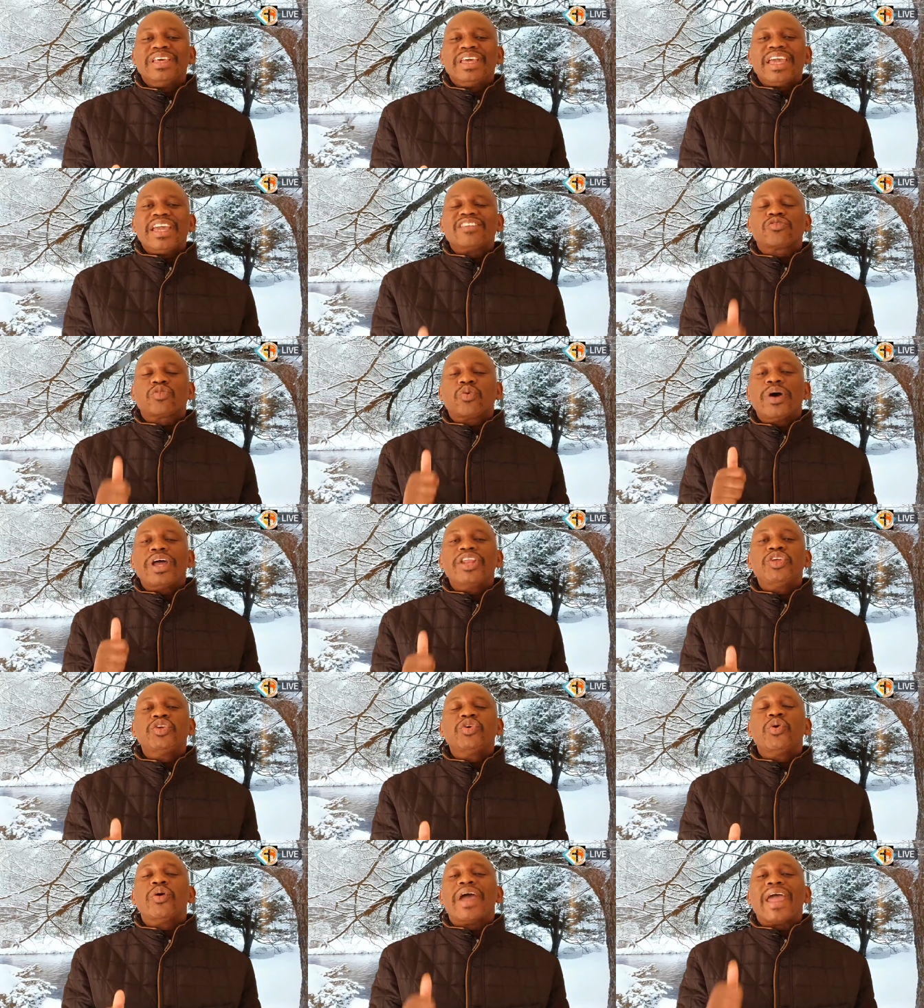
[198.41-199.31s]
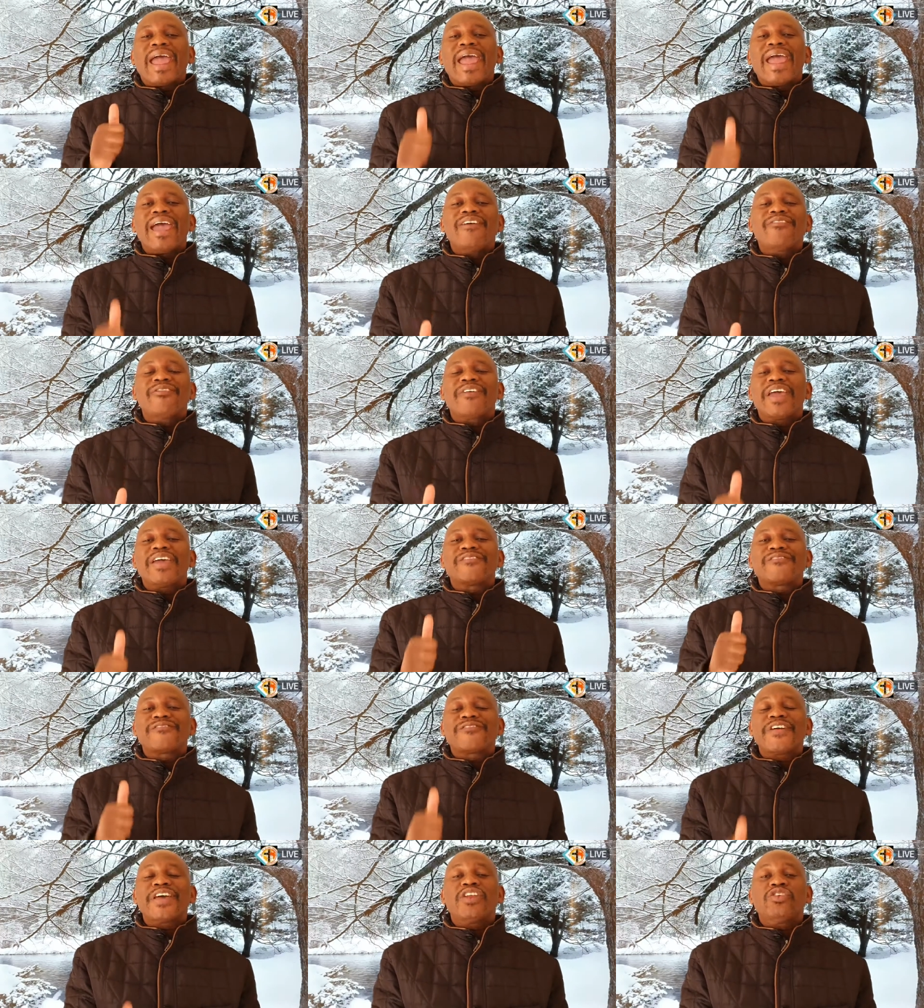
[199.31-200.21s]
It's when you have a
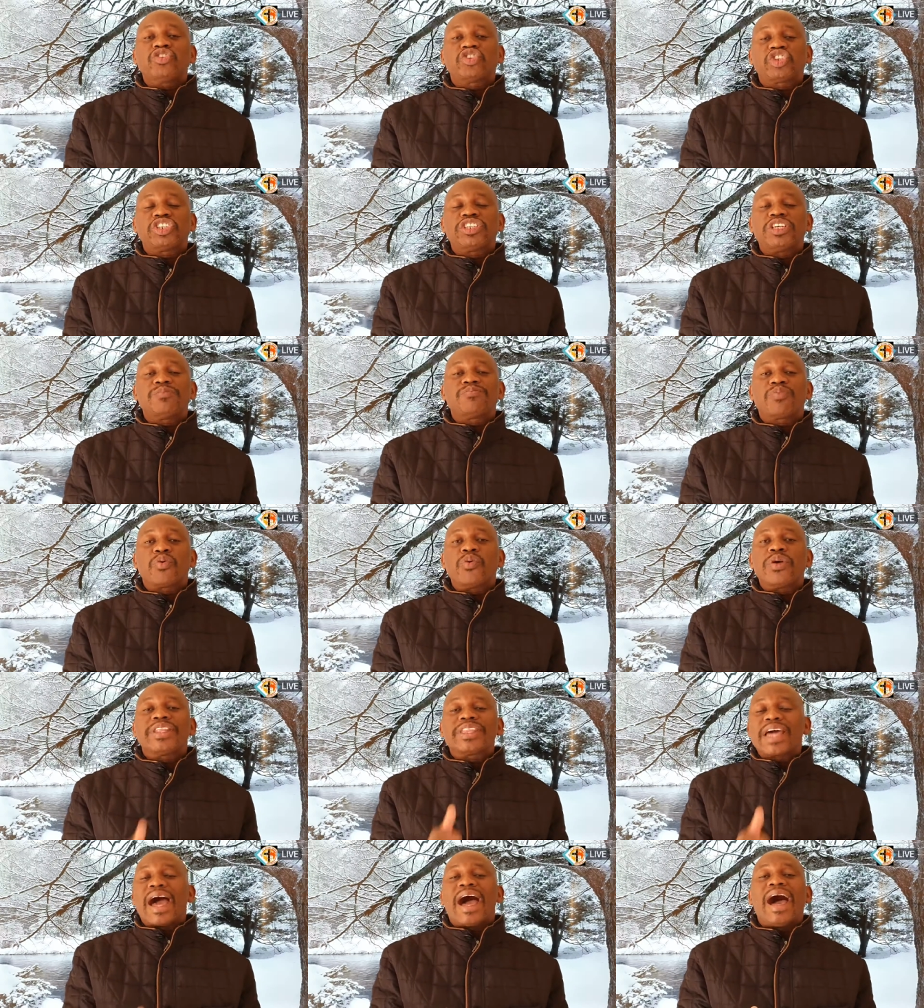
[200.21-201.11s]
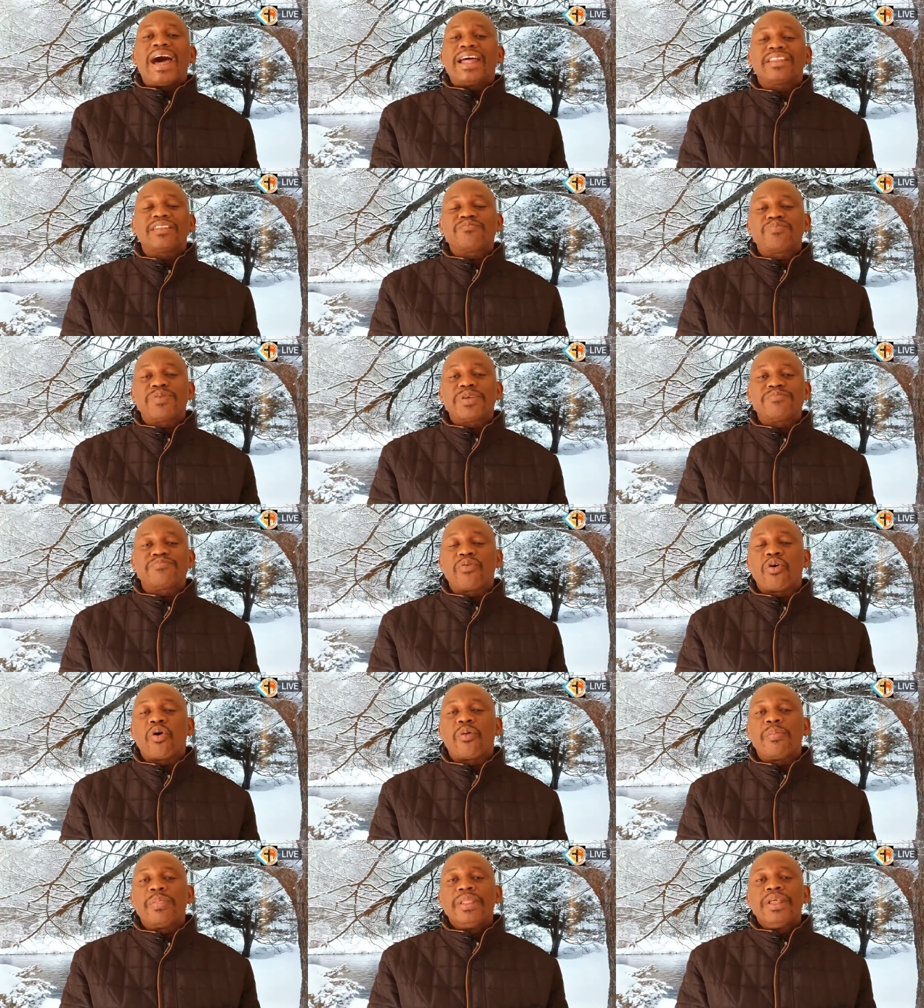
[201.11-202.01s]
fellowship with other
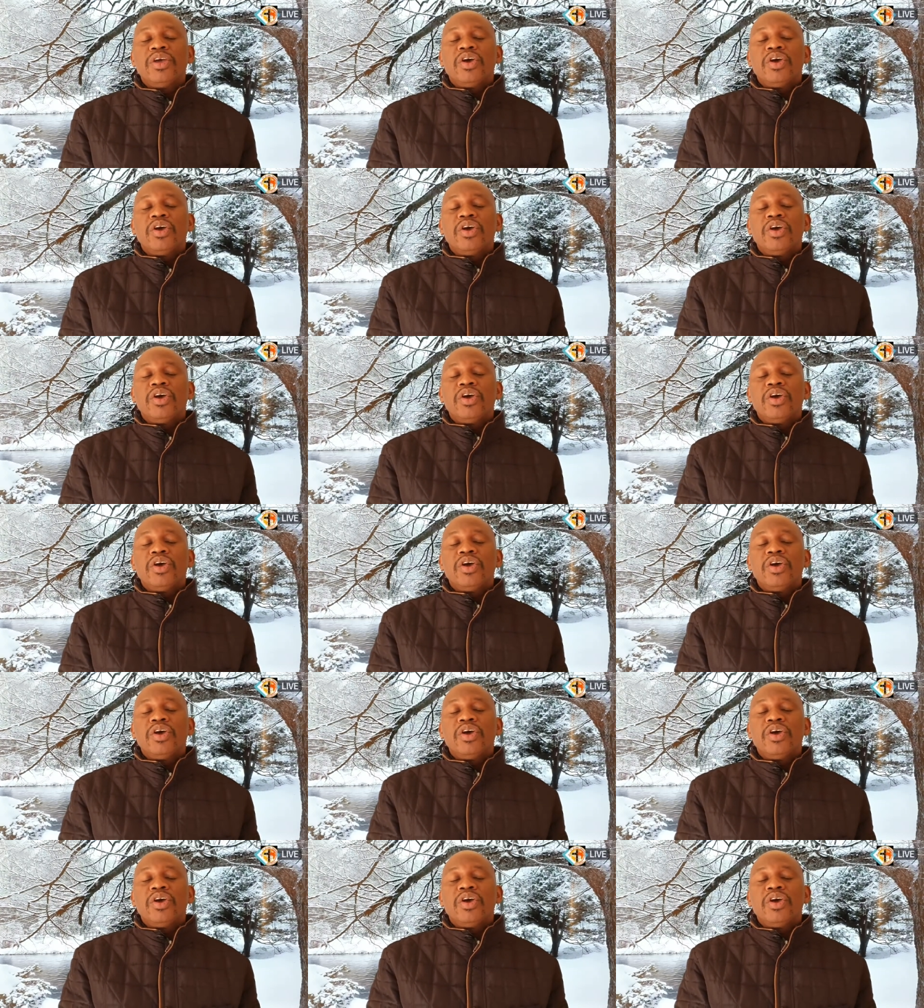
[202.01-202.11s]
people,